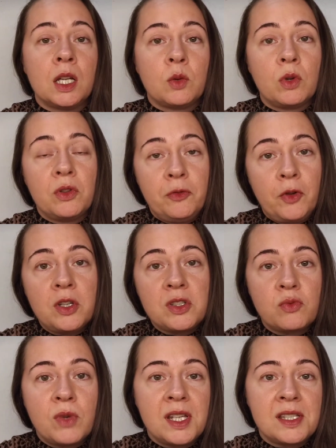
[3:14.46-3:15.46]
Well, the
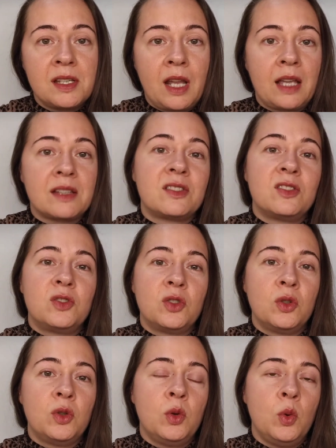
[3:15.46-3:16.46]
first reason has to
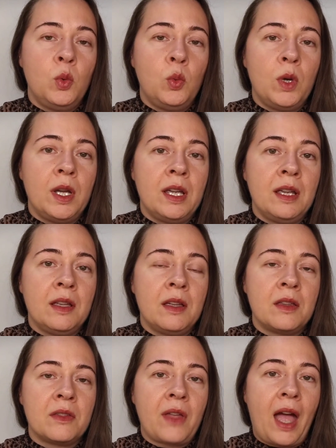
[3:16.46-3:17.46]
do
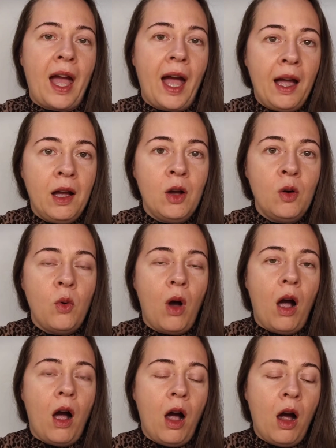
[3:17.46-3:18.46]
with how
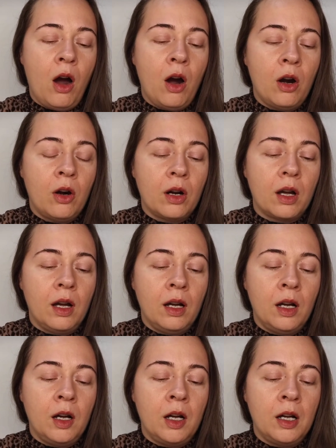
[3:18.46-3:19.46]
our
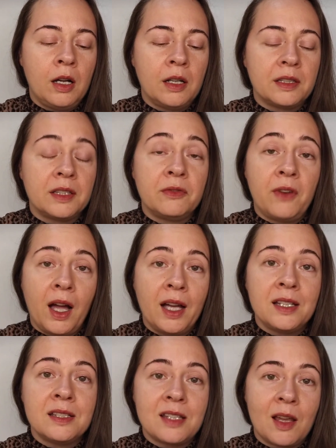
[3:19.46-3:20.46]

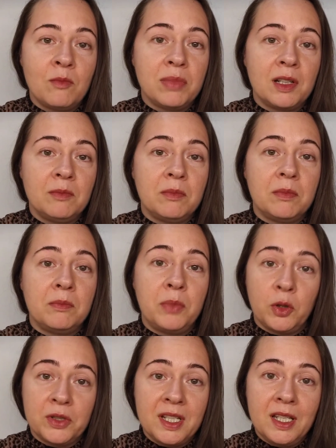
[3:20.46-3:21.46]
divine template
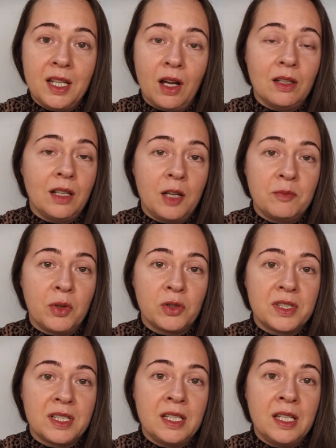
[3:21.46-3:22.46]
body, our light
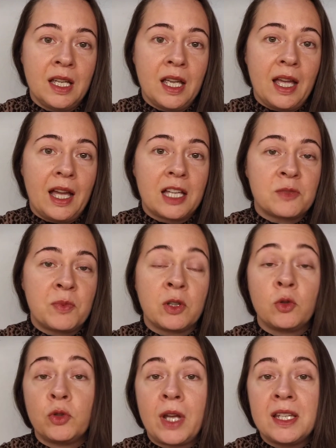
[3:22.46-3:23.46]
body, has been
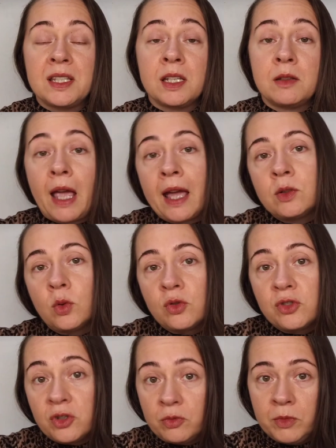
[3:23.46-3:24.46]
created and
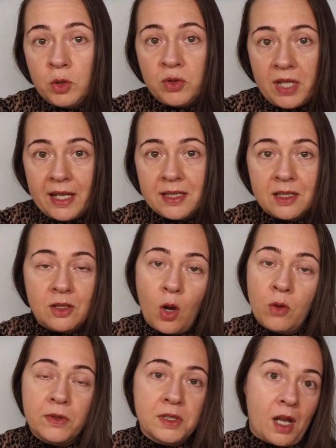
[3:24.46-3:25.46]
also mutated
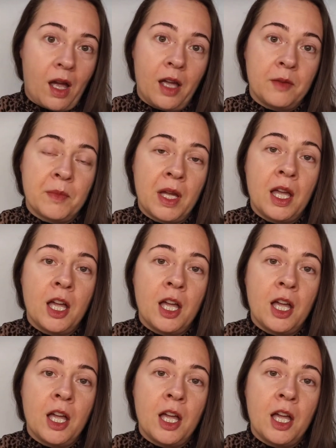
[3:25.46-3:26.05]
over time